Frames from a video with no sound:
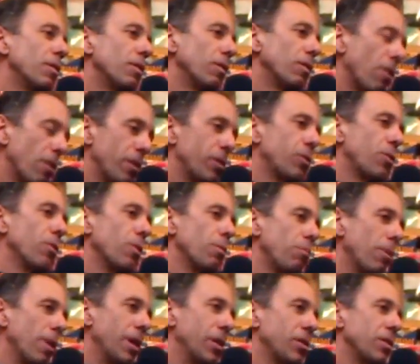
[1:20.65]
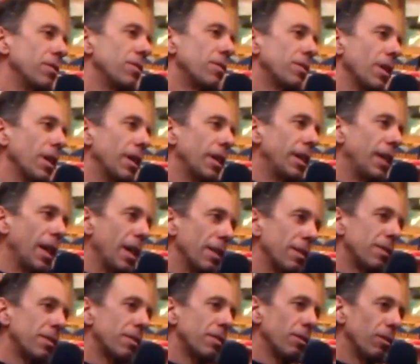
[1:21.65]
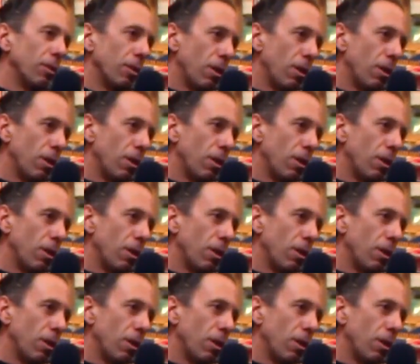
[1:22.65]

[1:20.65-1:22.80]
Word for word: large corporations against